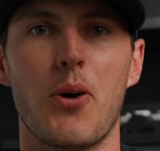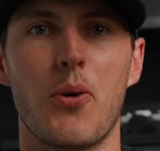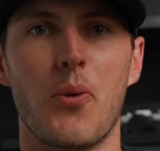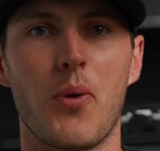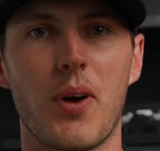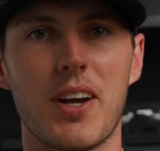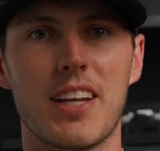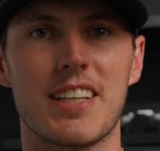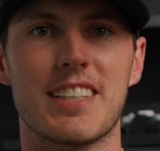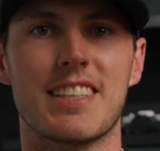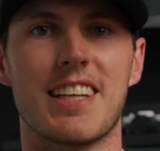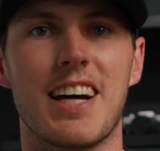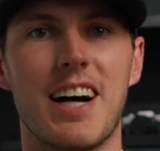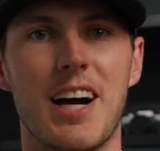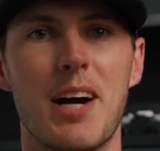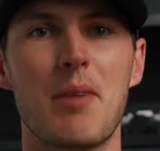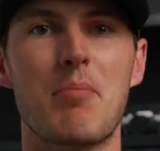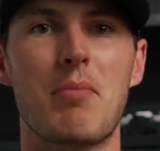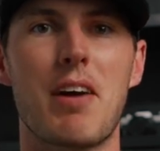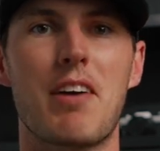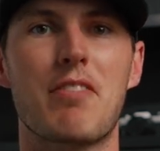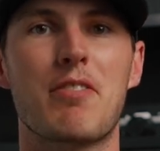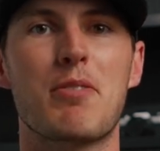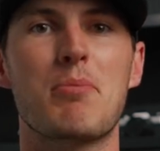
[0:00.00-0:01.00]
What is
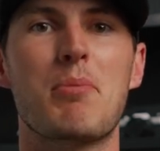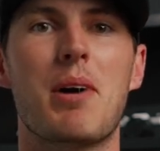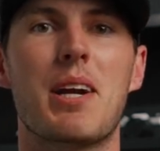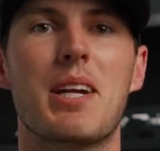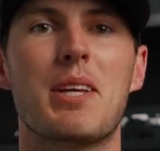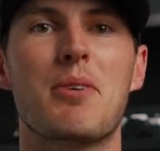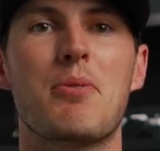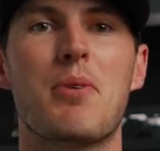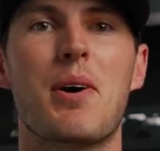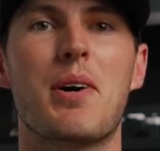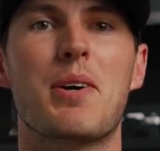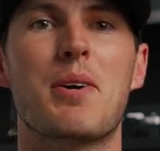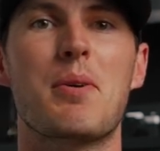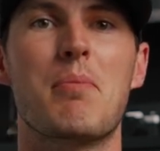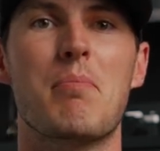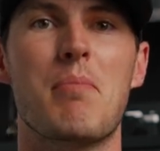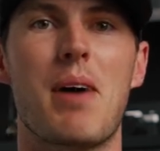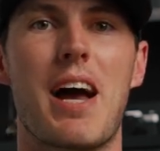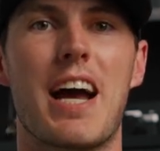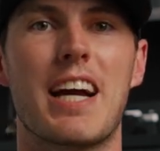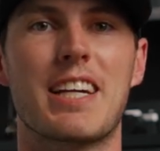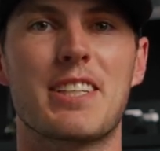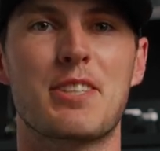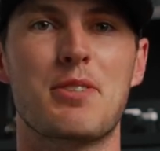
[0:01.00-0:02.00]
up, everybody? Welcome
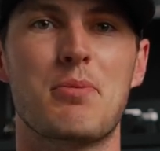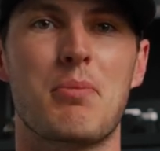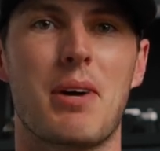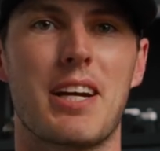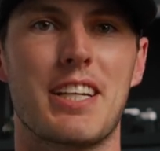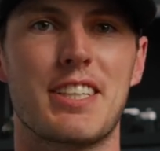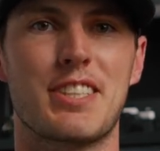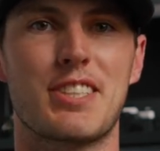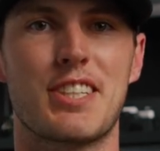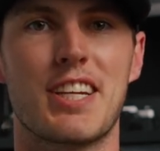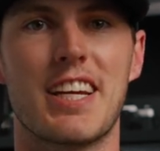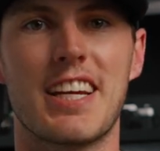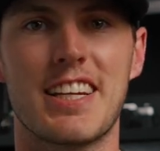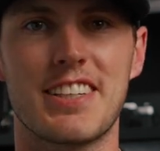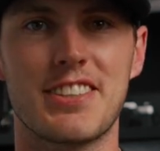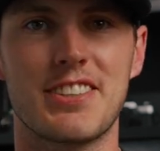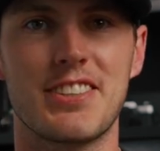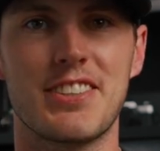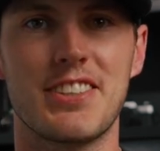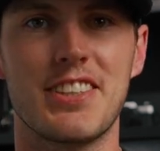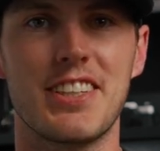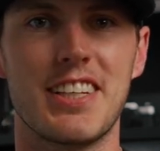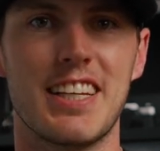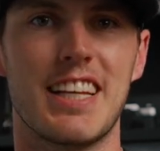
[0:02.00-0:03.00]
back to my
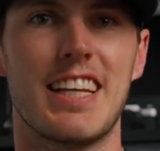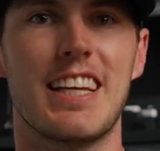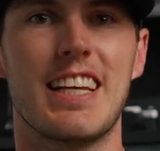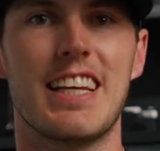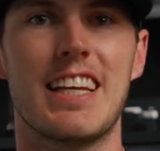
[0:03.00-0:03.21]
channel.